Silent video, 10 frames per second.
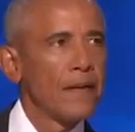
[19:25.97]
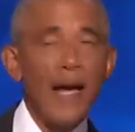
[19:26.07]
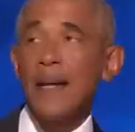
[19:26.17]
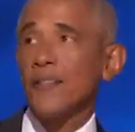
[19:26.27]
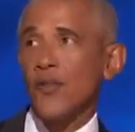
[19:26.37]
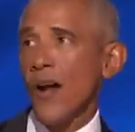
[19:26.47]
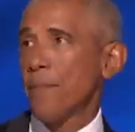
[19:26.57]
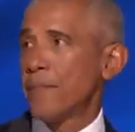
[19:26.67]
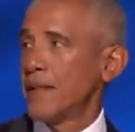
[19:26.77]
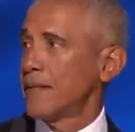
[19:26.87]
Donald
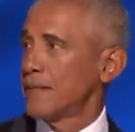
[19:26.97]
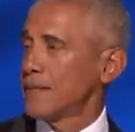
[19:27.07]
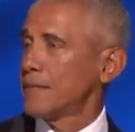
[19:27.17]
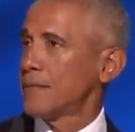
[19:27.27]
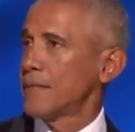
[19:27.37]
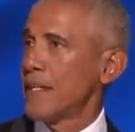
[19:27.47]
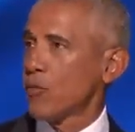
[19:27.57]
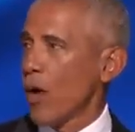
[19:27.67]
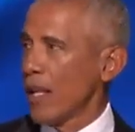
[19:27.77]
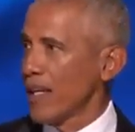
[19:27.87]
Trump and his
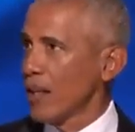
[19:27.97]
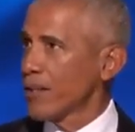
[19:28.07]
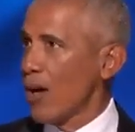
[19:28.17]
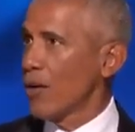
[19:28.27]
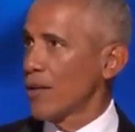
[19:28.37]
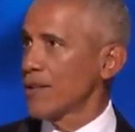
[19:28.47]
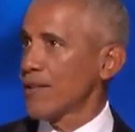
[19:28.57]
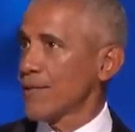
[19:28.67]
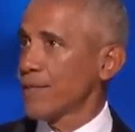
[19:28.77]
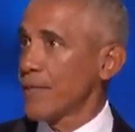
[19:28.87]
well heeled
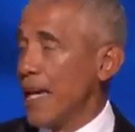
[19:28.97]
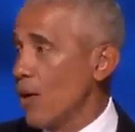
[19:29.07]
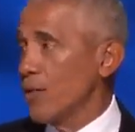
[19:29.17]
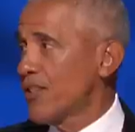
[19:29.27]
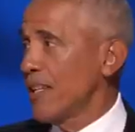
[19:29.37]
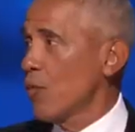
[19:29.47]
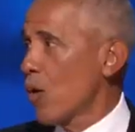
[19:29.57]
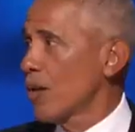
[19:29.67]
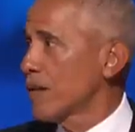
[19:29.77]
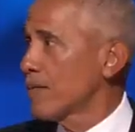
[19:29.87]
donors, they don't see the
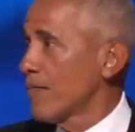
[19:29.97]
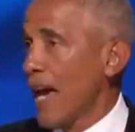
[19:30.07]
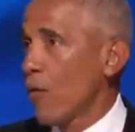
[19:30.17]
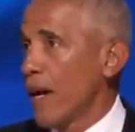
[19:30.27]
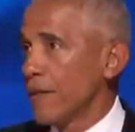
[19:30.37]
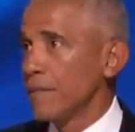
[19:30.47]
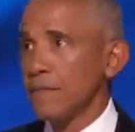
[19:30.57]
world that way.